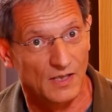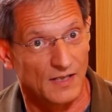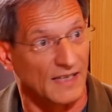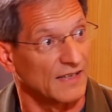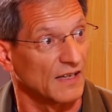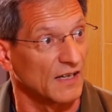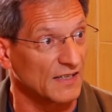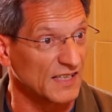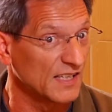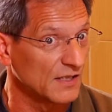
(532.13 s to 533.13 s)
that they are
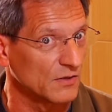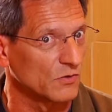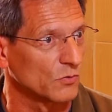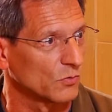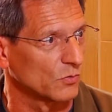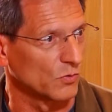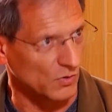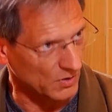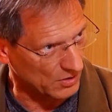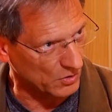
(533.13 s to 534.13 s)
keen to
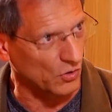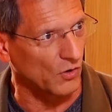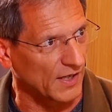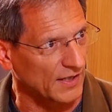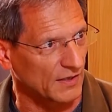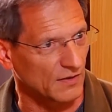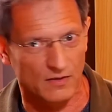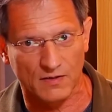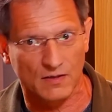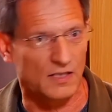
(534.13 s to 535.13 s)

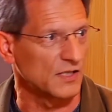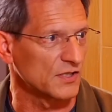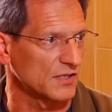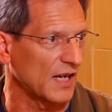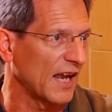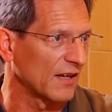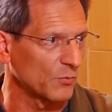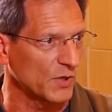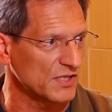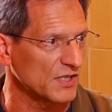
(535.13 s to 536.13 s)
connect East and
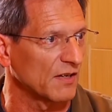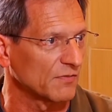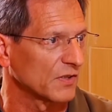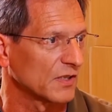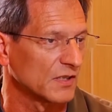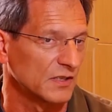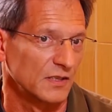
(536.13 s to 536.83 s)
West Africa,